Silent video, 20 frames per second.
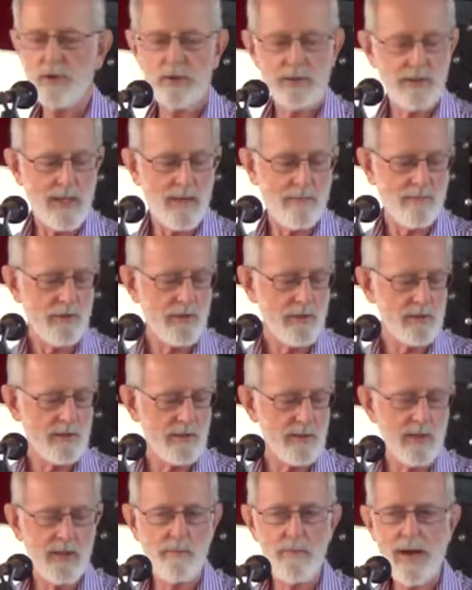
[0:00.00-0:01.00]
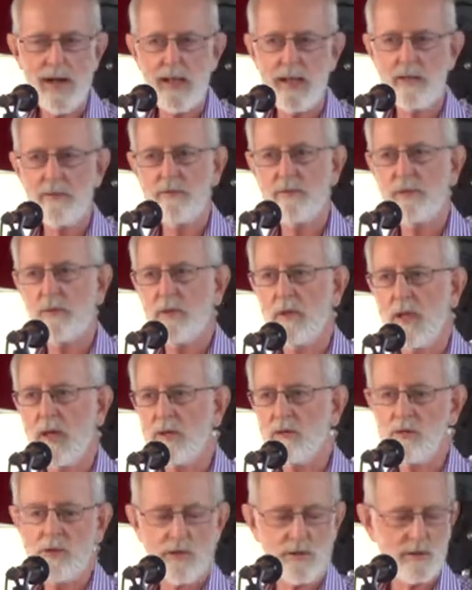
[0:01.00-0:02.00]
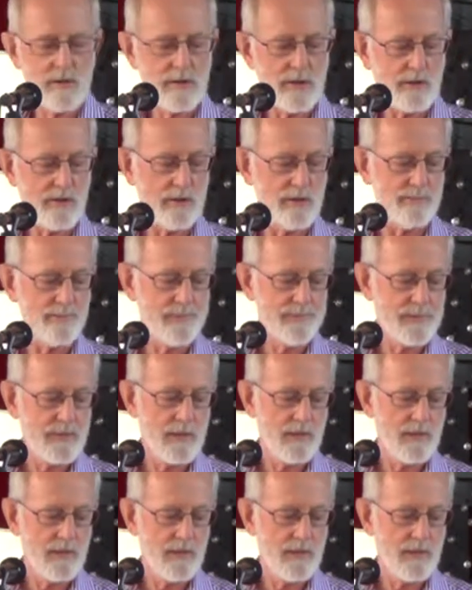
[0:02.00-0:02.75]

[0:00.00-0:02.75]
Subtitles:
to put that person on the ballot for that jurisdiction.